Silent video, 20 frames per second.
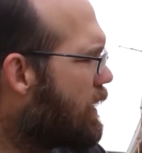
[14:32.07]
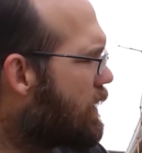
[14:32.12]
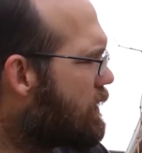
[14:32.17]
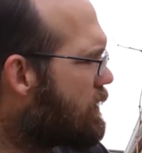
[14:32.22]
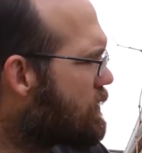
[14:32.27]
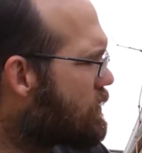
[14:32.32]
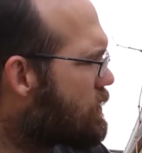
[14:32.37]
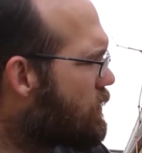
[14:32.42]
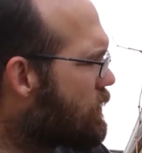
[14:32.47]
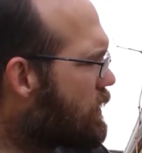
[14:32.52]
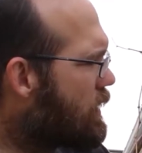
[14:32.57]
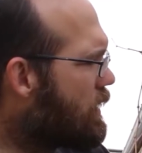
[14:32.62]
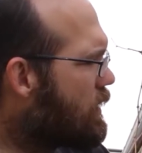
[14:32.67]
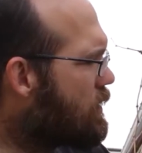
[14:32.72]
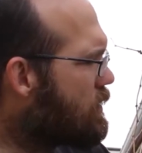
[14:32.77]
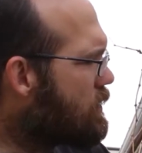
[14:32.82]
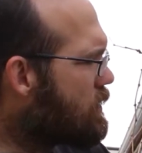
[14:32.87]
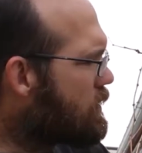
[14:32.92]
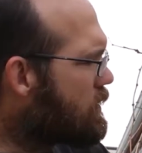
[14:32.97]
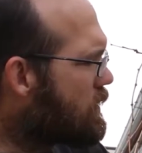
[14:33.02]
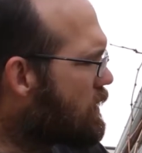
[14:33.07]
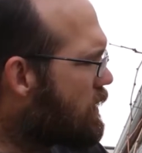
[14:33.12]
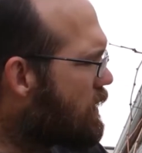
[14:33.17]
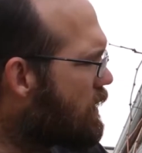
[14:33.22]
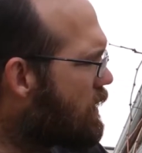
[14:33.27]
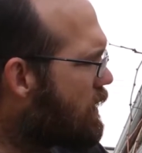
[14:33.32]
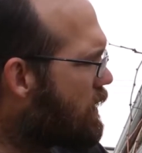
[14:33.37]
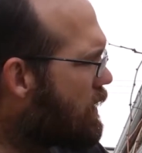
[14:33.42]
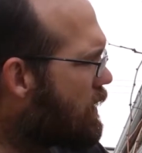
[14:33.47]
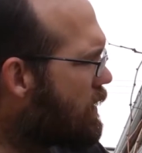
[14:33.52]
so there's
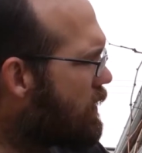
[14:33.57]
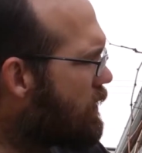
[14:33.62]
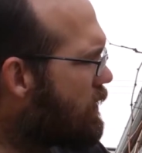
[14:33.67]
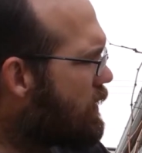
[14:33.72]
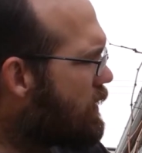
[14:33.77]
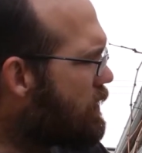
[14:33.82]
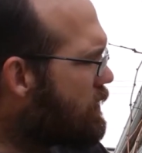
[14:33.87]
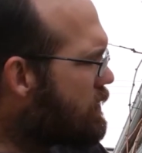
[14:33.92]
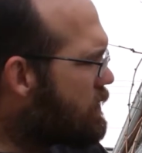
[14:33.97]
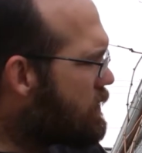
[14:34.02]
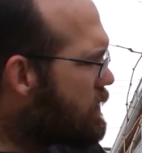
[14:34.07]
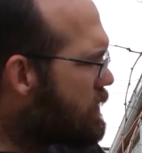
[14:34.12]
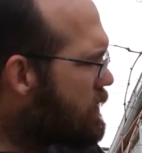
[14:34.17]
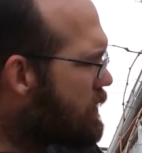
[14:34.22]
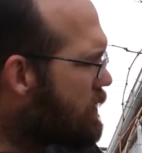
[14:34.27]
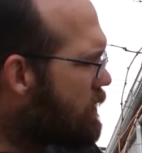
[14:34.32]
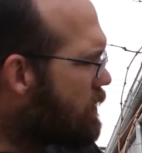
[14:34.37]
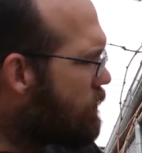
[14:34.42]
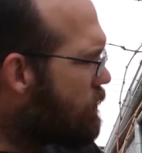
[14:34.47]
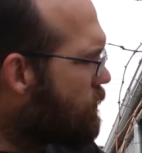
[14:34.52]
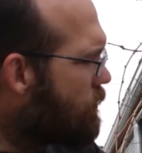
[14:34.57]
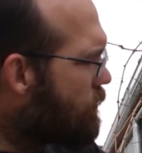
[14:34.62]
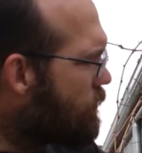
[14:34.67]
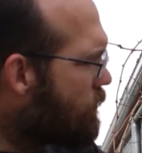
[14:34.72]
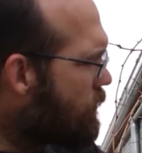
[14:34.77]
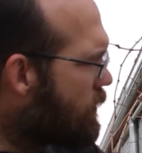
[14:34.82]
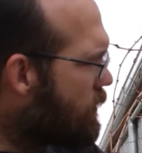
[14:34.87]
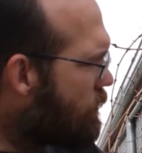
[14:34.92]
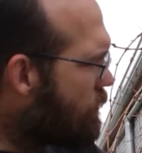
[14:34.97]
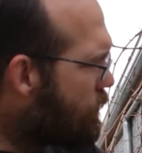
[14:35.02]
the
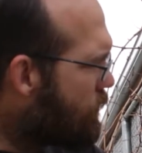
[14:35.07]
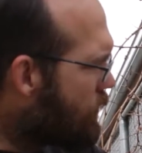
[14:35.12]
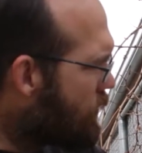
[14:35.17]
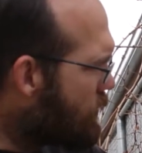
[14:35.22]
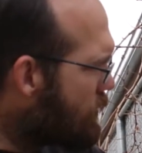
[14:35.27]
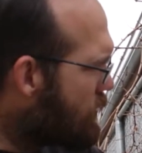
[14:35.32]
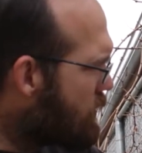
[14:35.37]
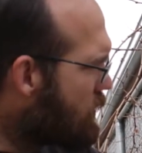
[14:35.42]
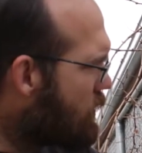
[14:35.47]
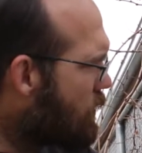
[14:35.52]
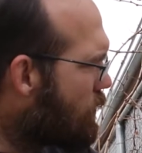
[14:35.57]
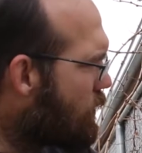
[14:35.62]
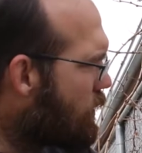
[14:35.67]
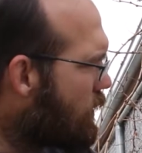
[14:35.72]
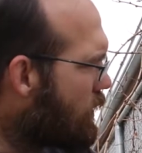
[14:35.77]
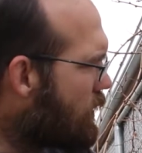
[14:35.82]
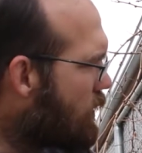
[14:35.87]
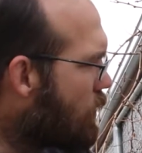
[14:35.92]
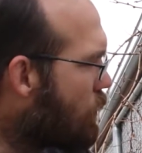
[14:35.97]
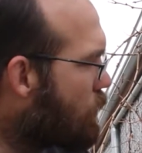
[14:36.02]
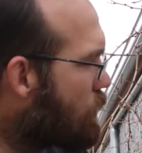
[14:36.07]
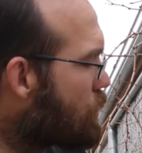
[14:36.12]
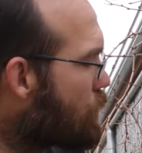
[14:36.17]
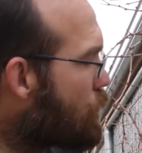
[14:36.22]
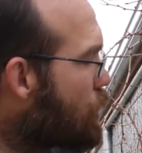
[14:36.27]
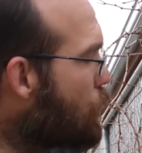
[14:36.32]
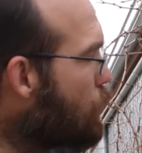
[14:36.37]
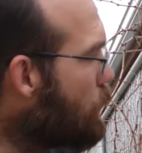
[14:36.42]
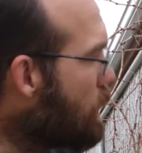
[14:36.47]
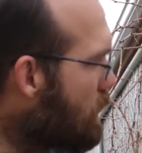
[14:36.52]
first or
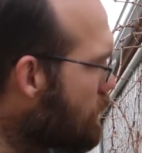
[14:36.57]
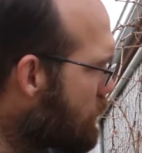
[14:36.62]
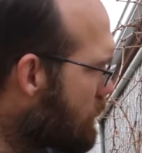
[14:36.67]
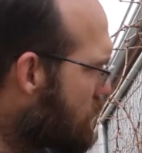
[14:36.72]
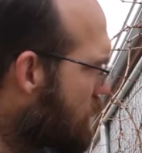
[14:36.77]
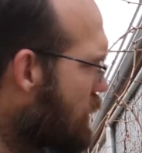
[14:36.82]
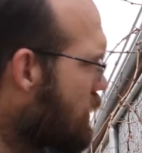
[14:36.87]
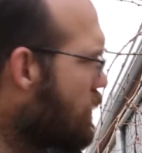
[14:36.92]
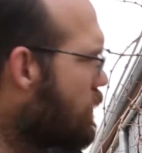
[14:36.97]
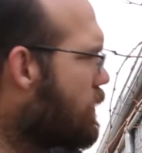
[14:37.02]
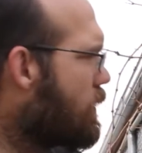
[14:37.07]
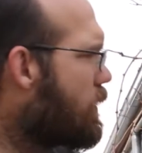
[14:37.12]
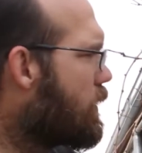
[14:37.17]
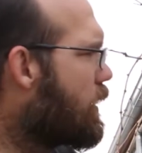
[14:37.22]
2 years ago,